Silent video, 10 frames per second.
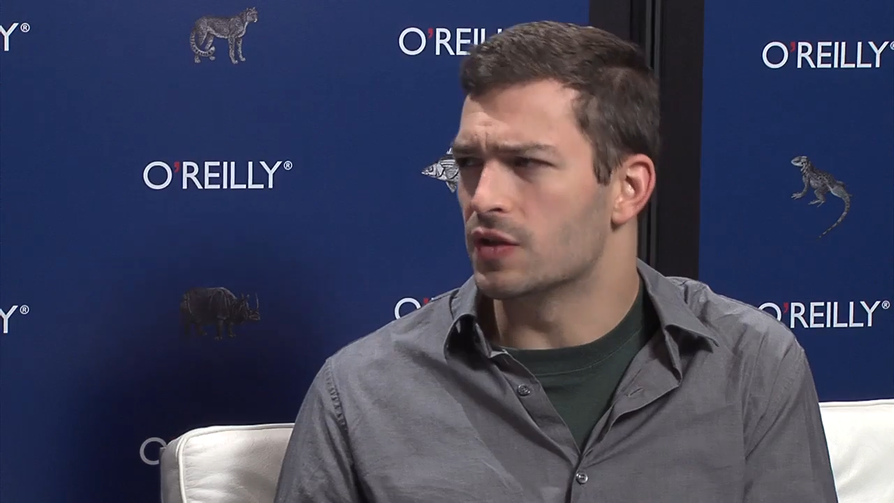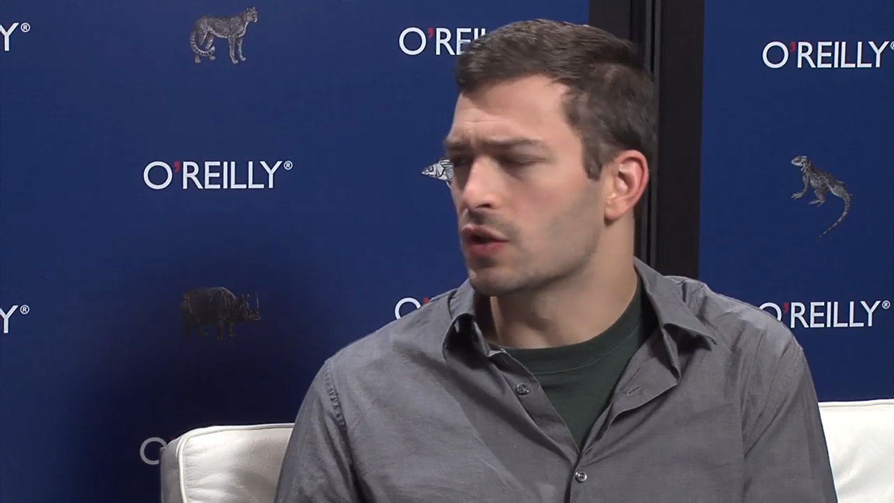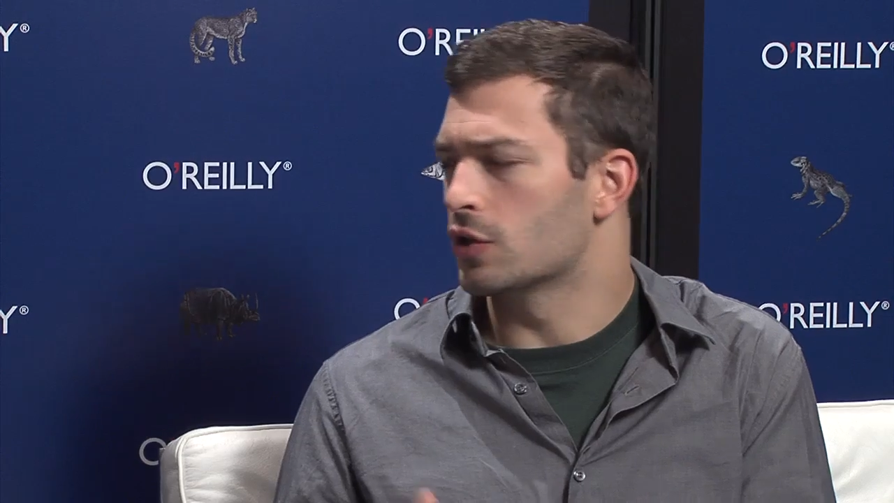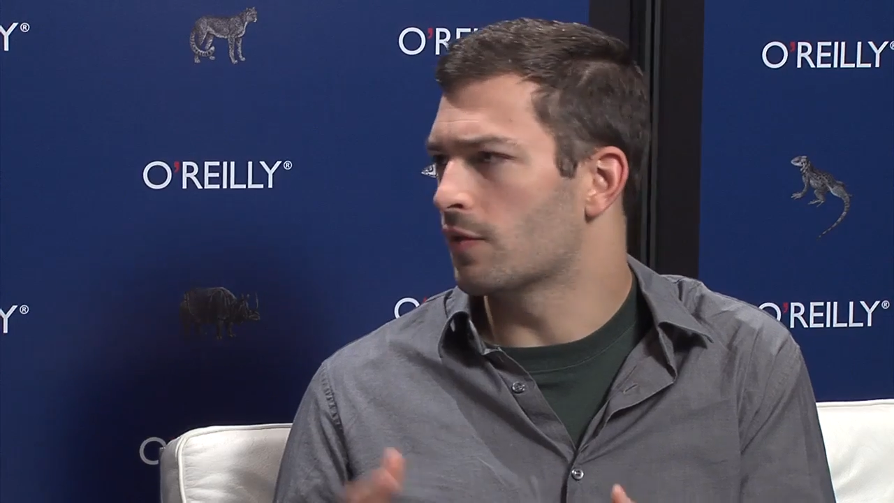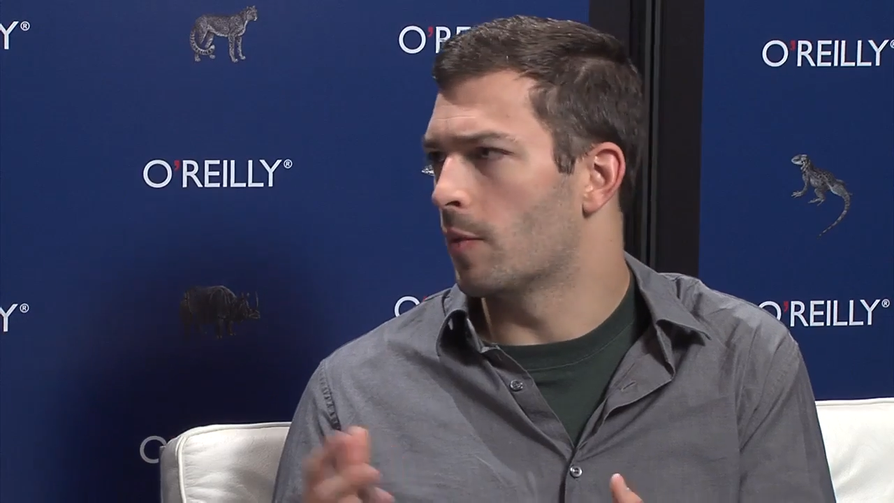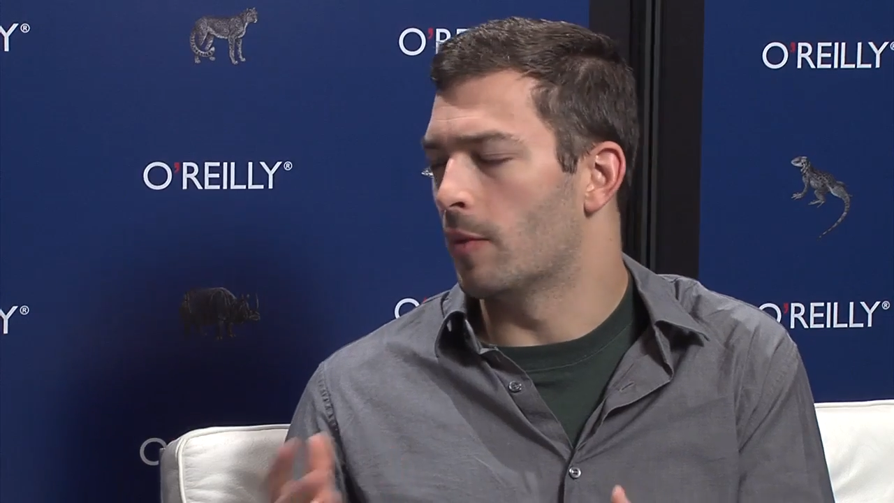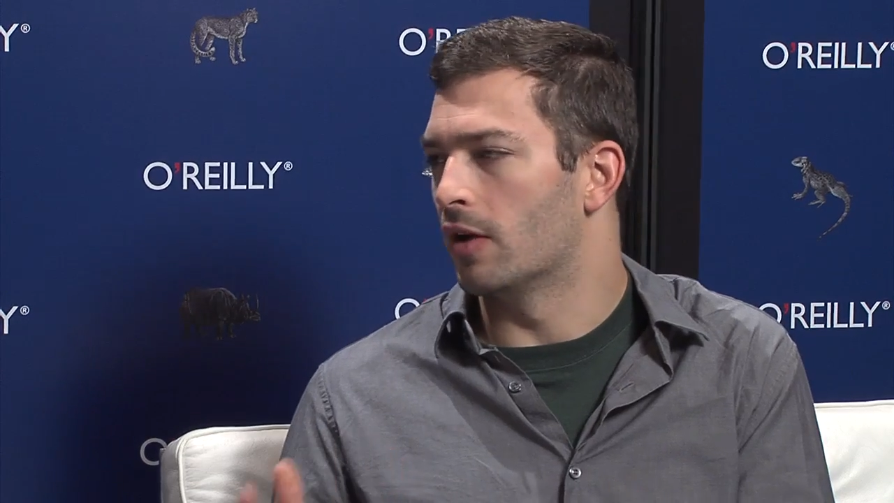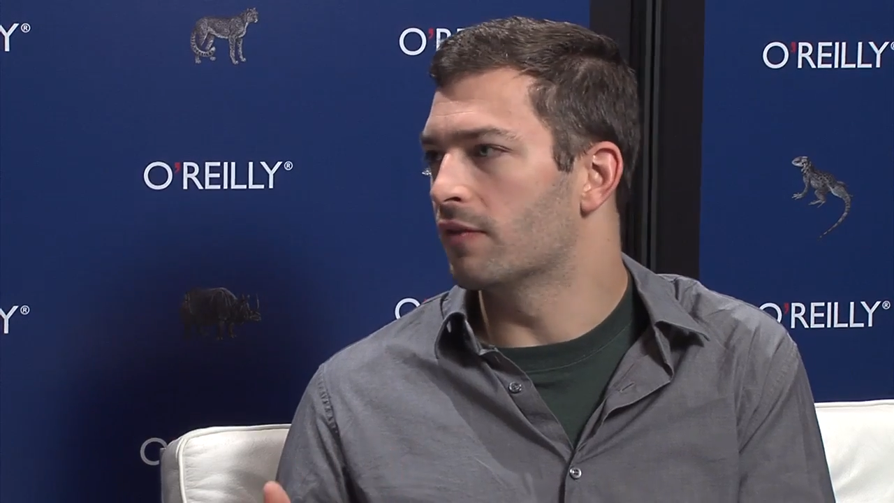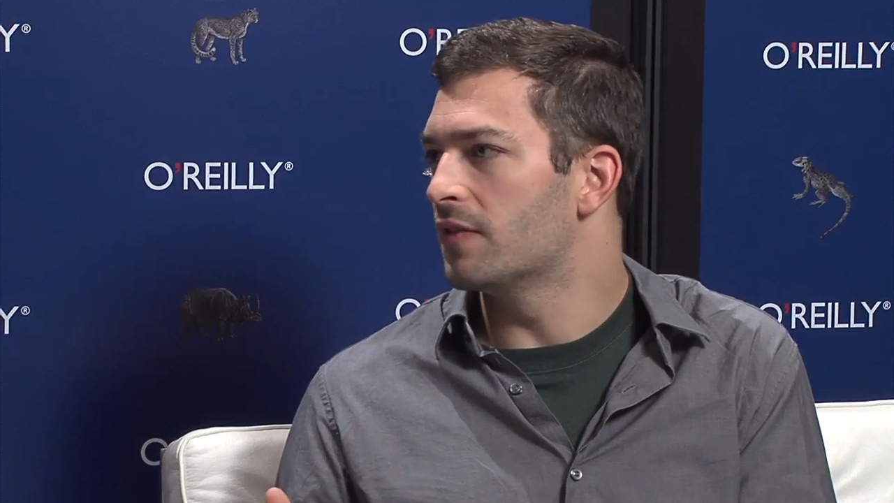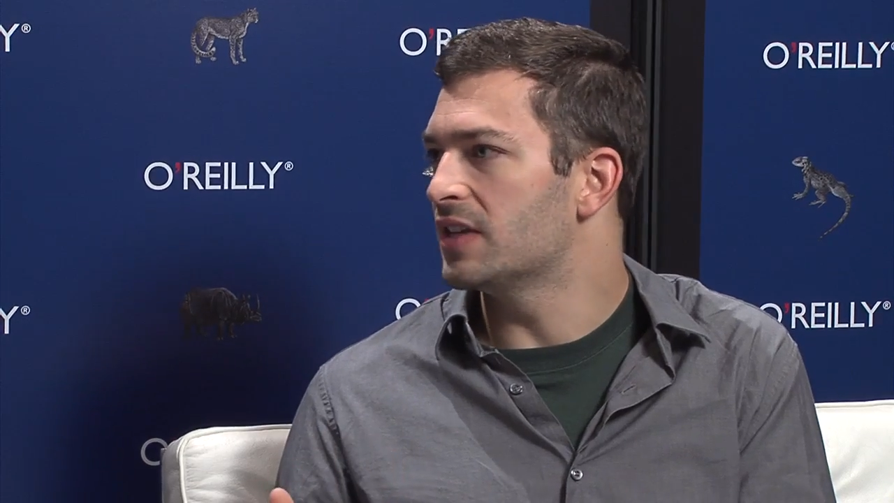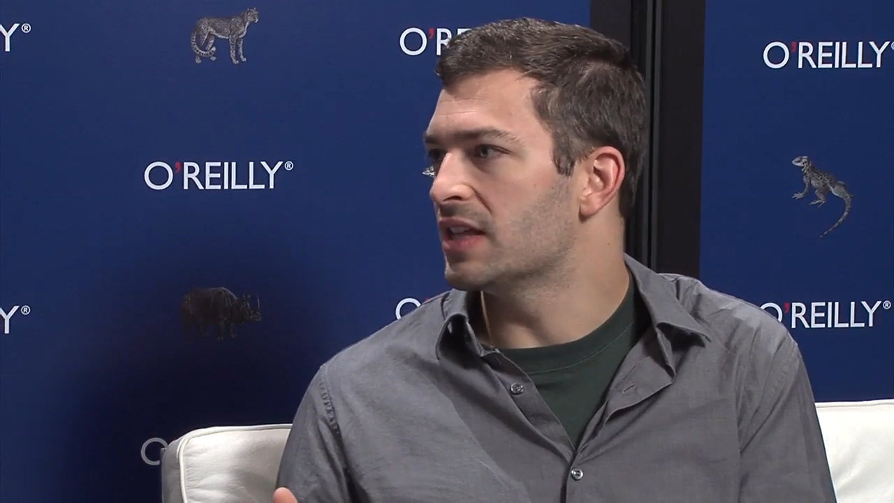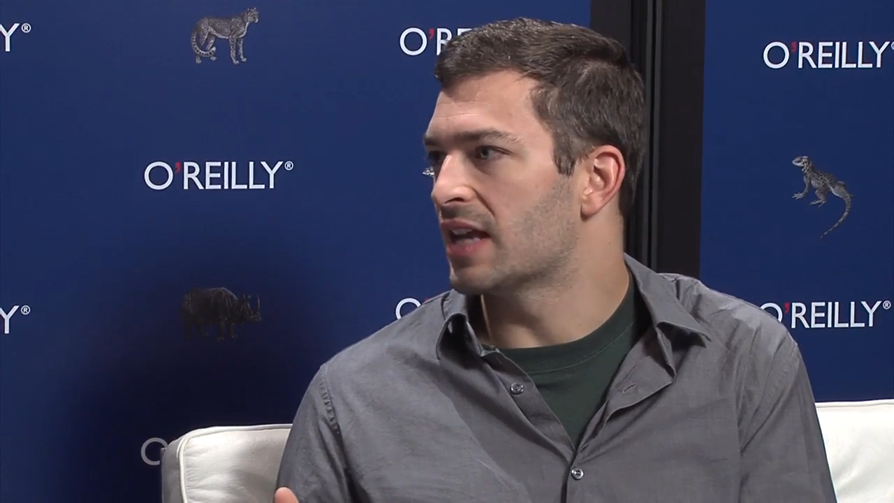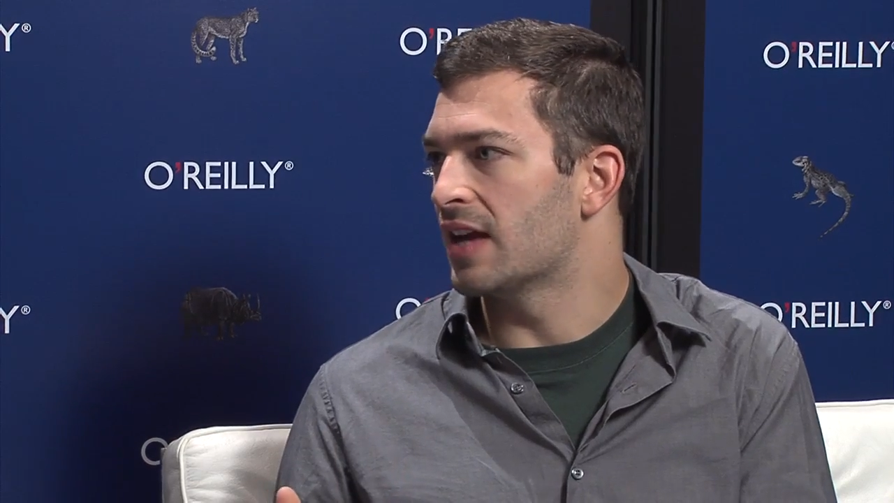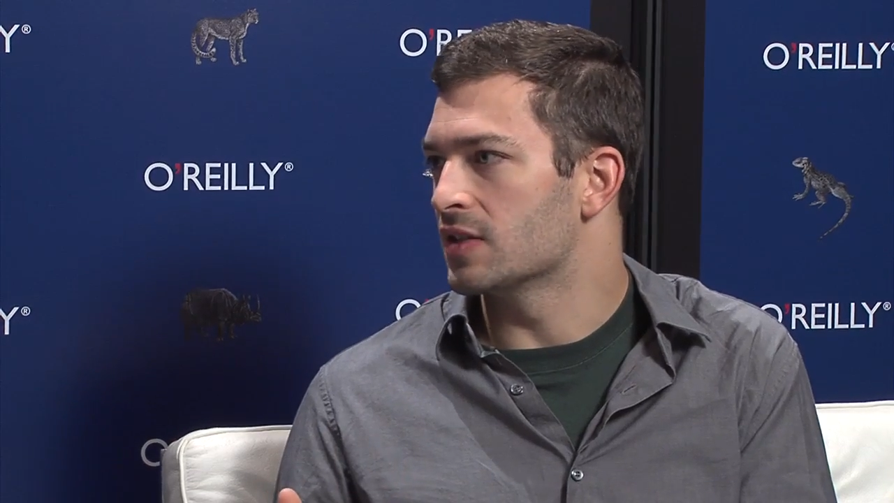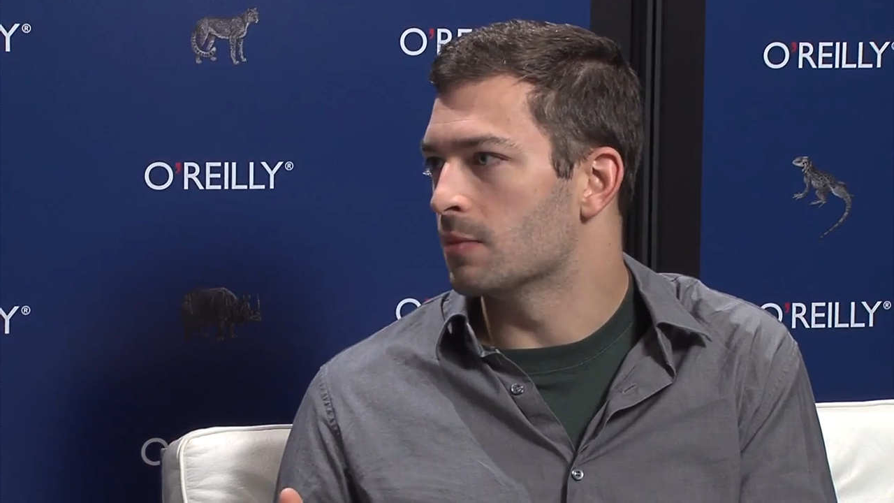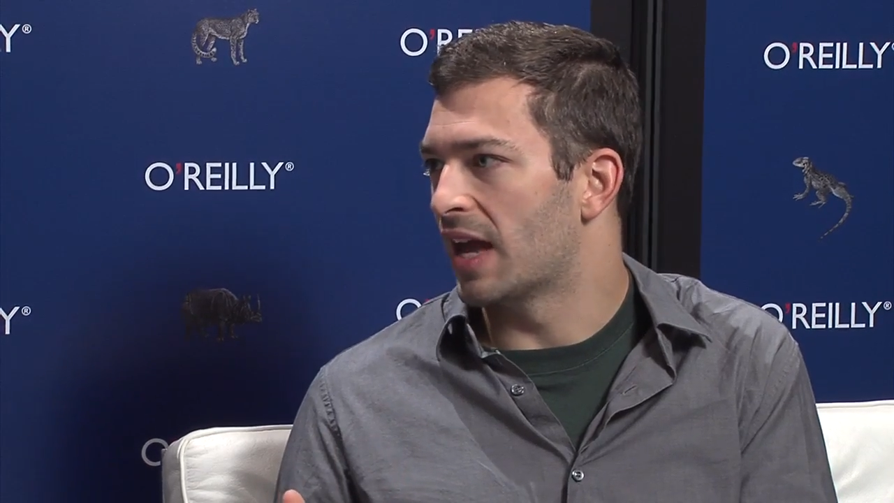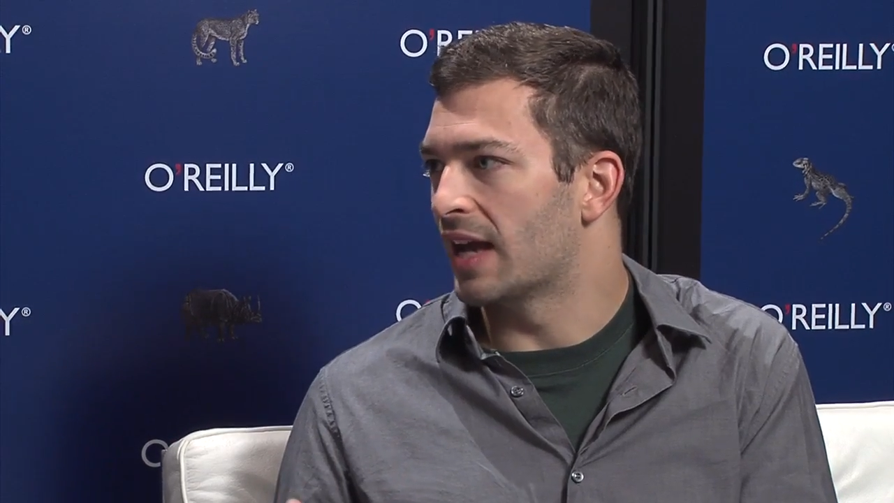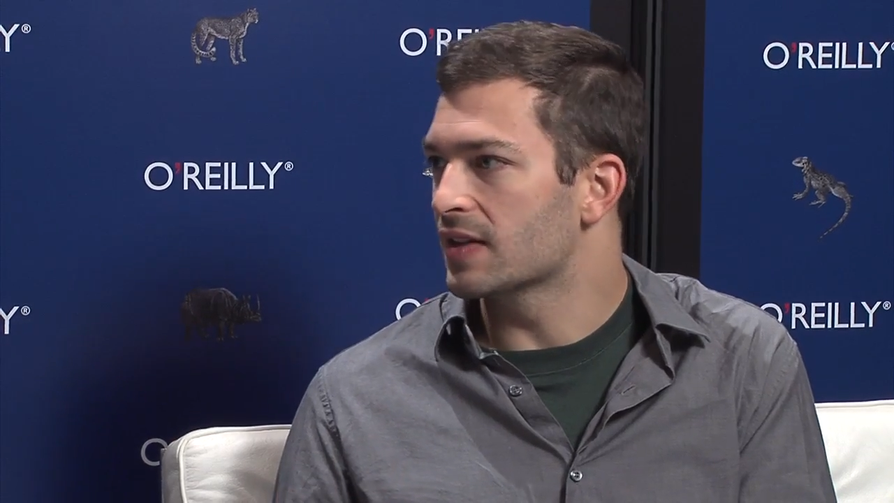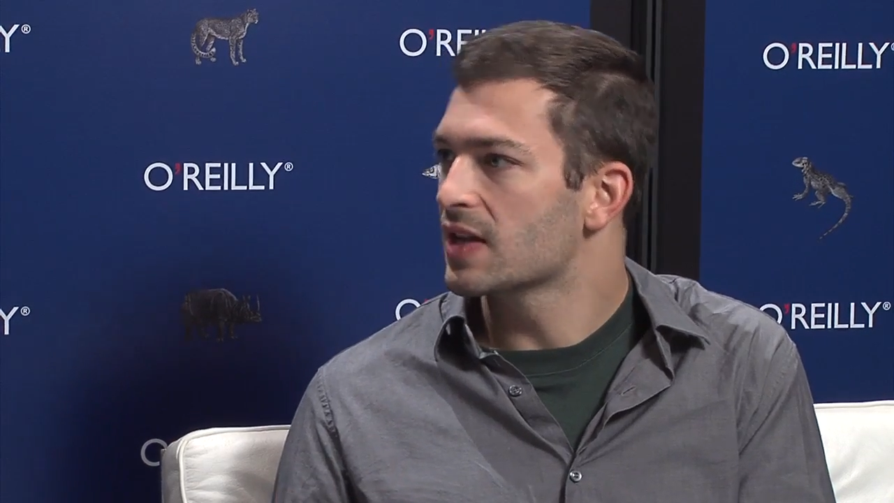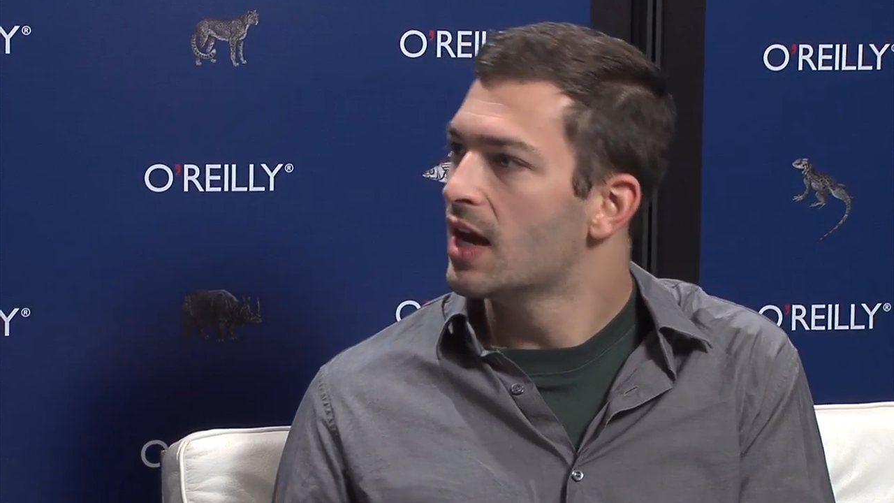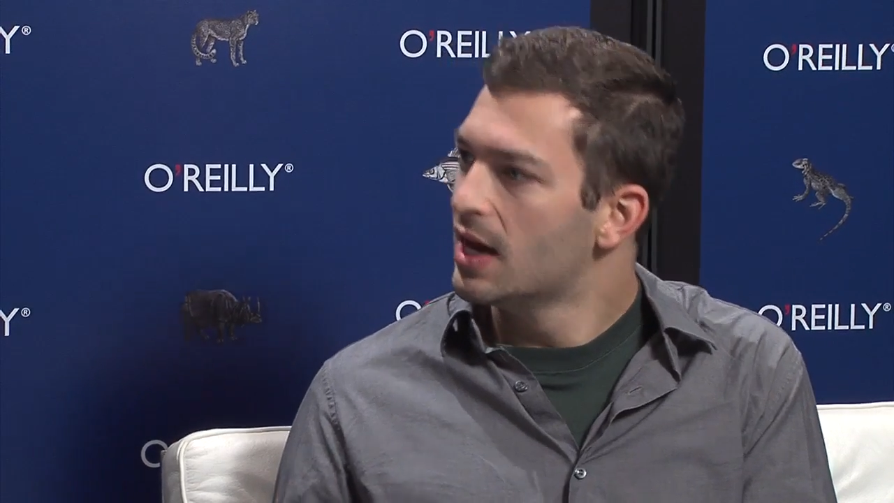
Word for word: You search from among fifteen thousand banks.